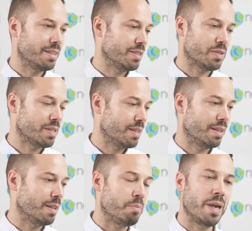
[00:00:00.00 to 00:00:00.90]
just
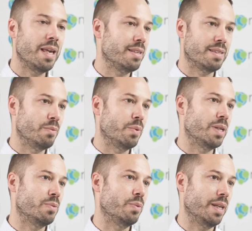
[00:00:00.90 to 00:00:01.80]
the pace in
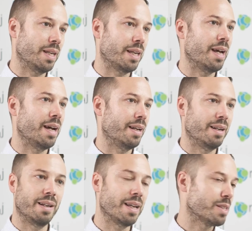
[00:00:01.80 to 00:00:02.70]
which we
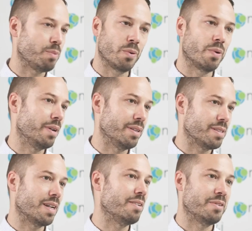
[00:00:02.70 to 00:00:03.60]
can explore and
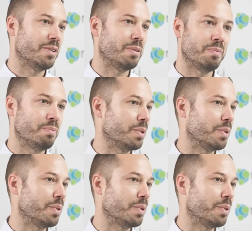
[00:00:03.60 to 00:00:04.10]
discover